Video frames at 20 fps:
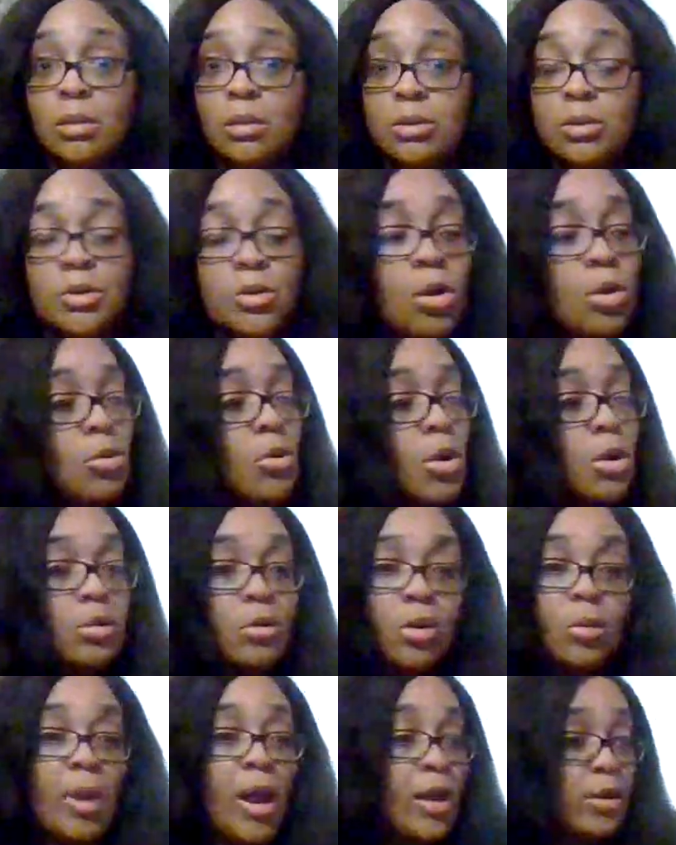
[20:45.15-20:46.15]
you know
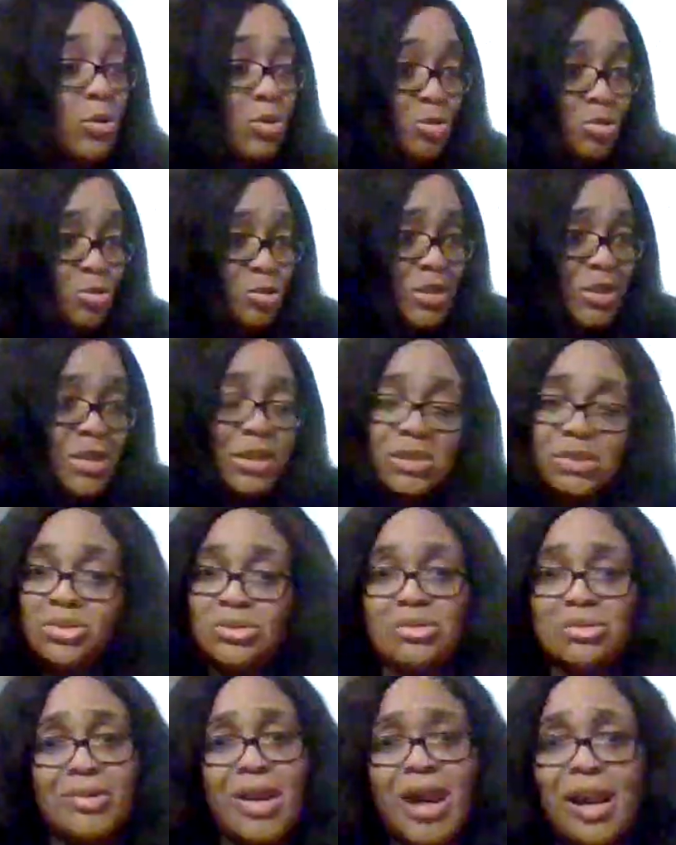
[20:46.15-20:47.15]
no matter who's against
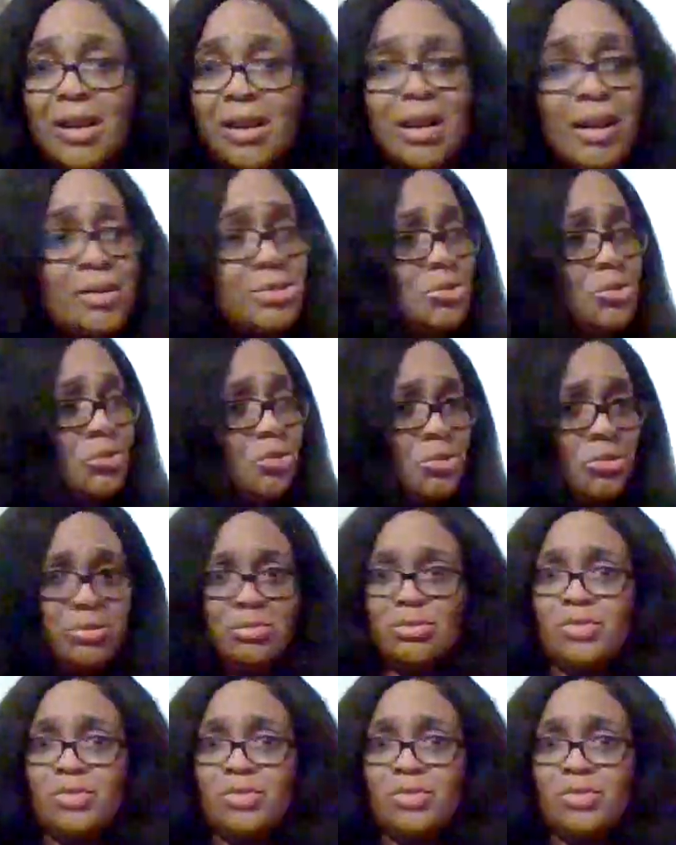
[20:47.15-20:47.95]
you if god got you